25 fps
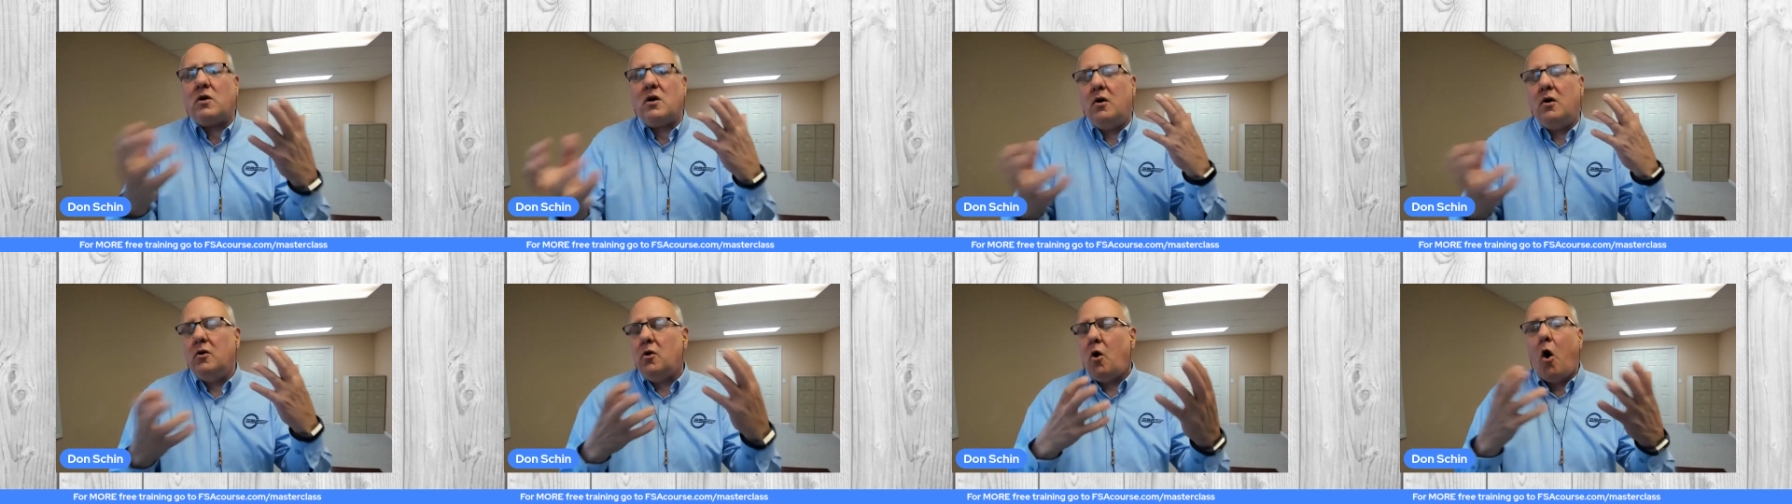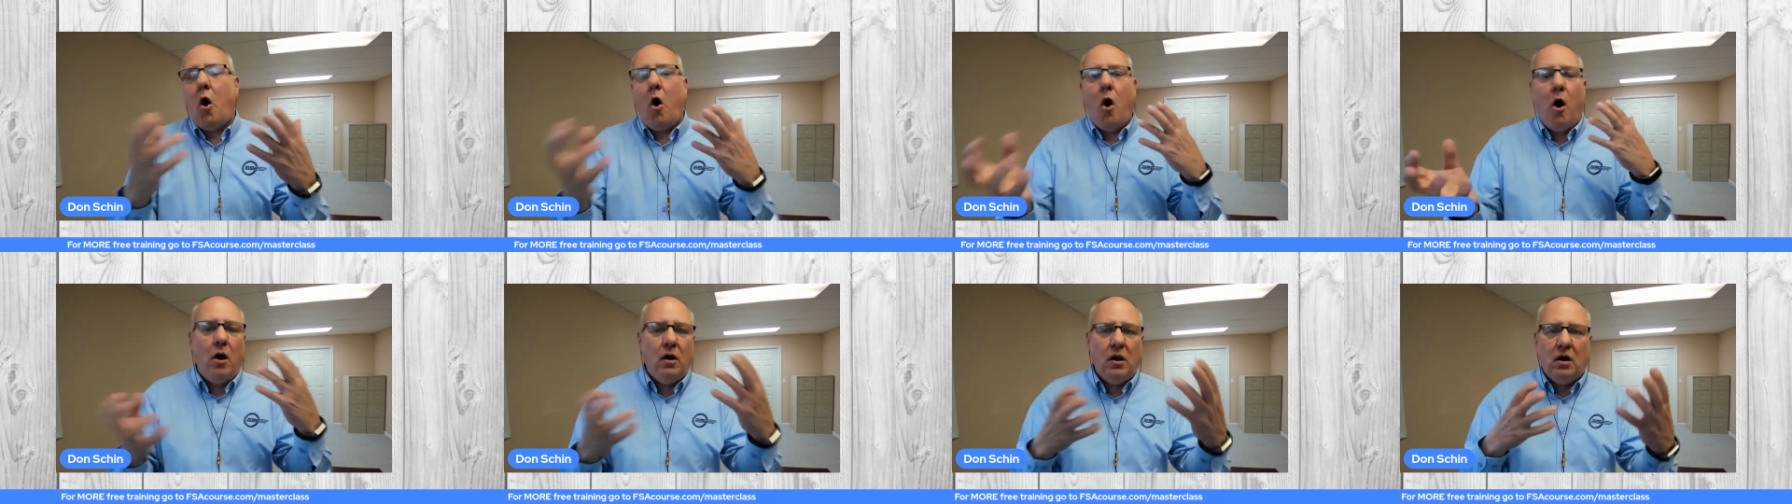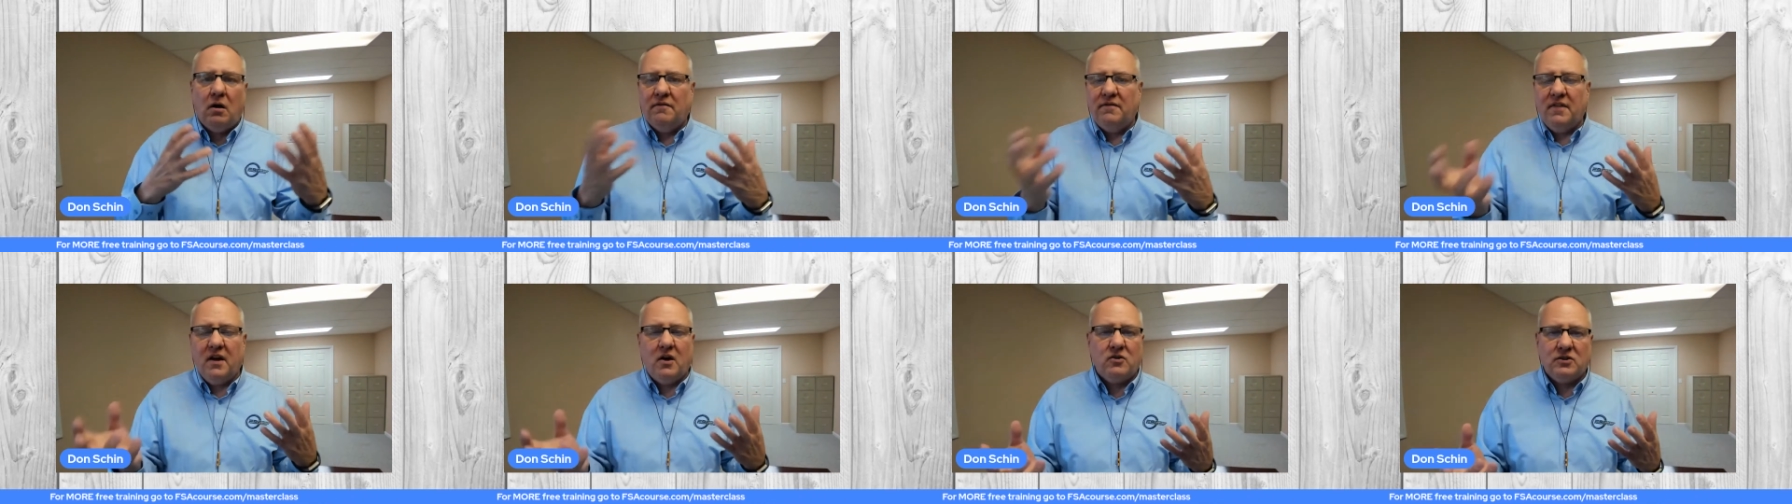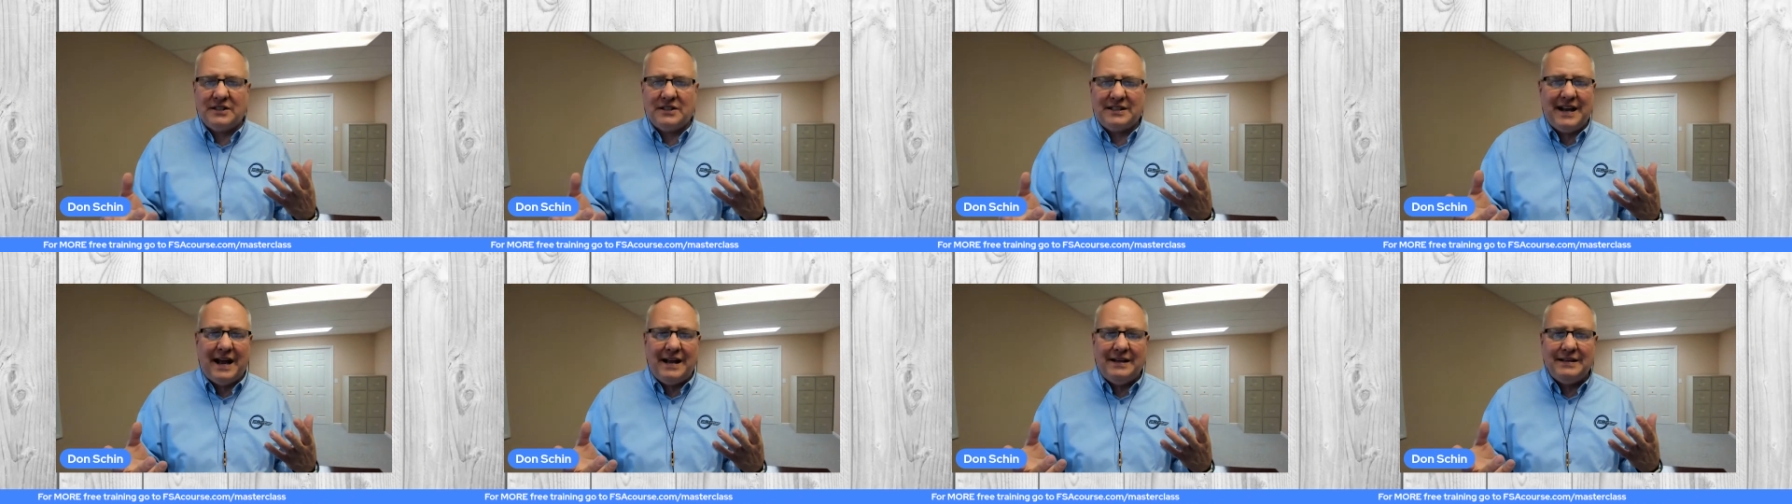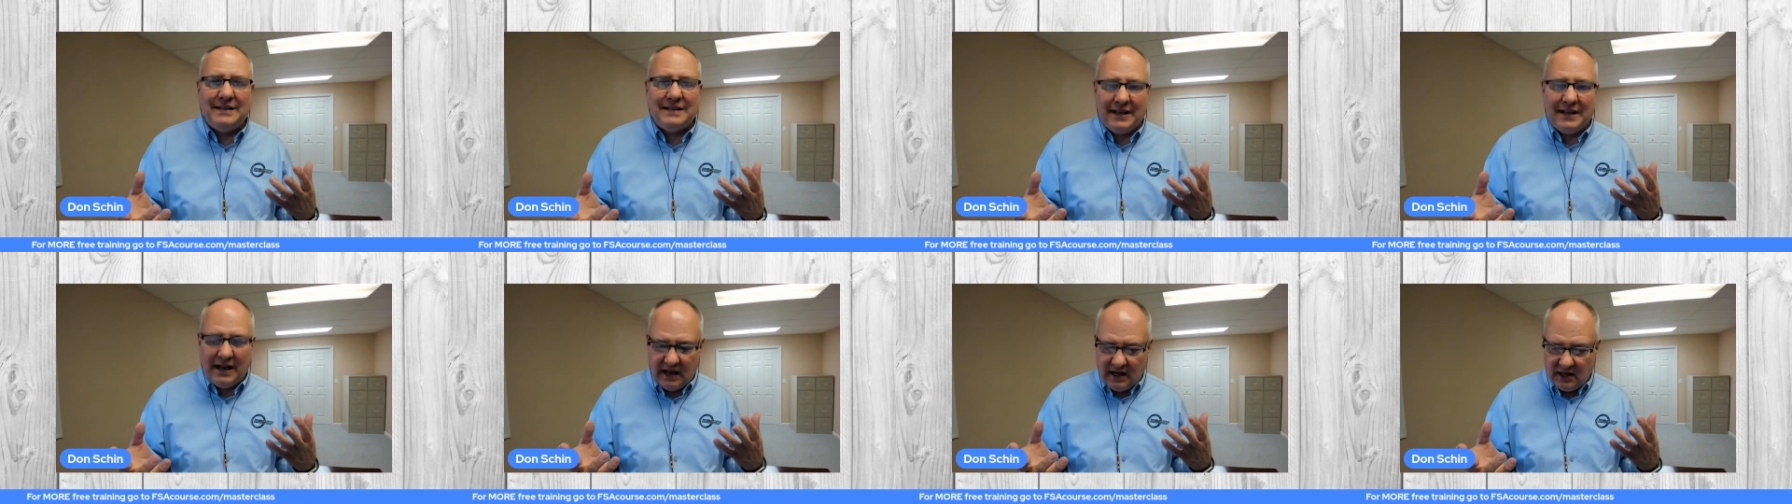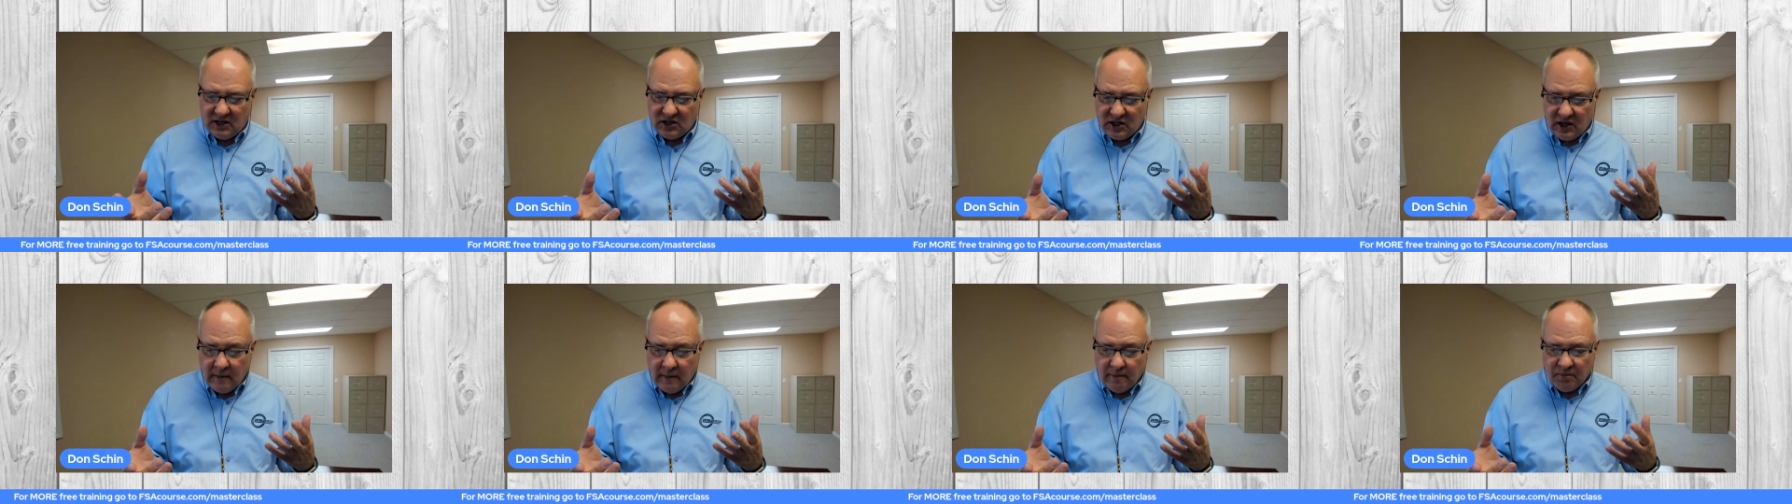on all of their
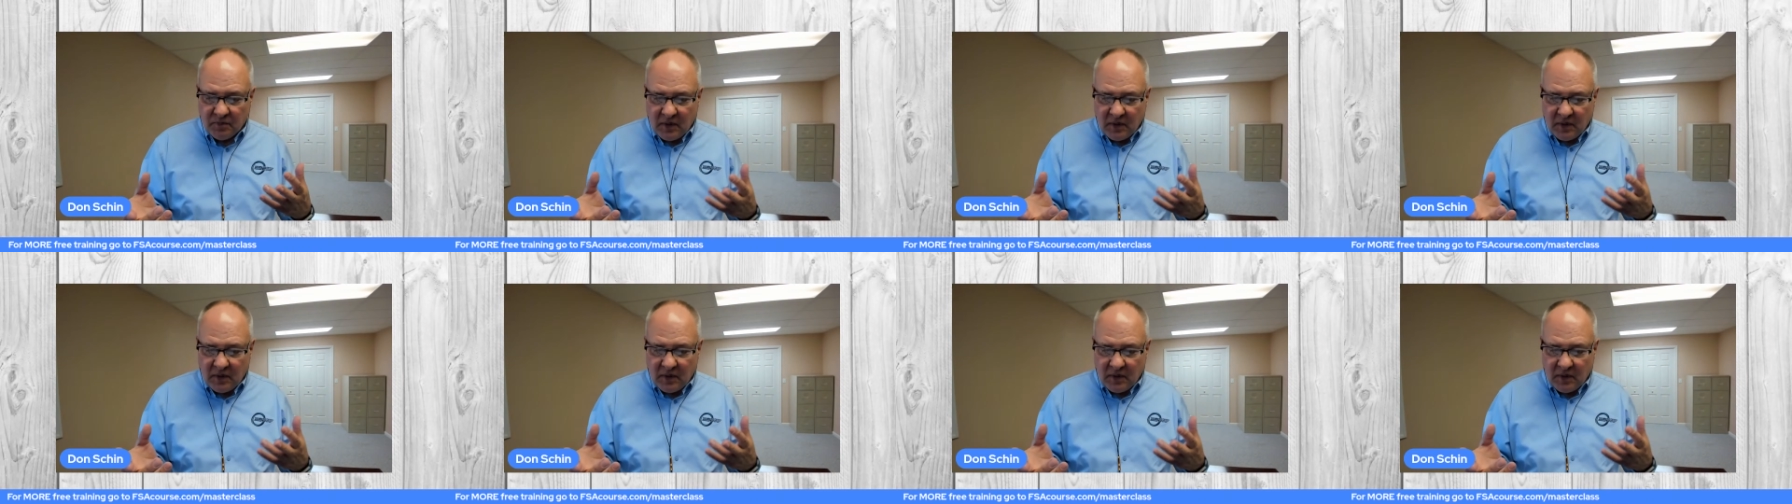senses,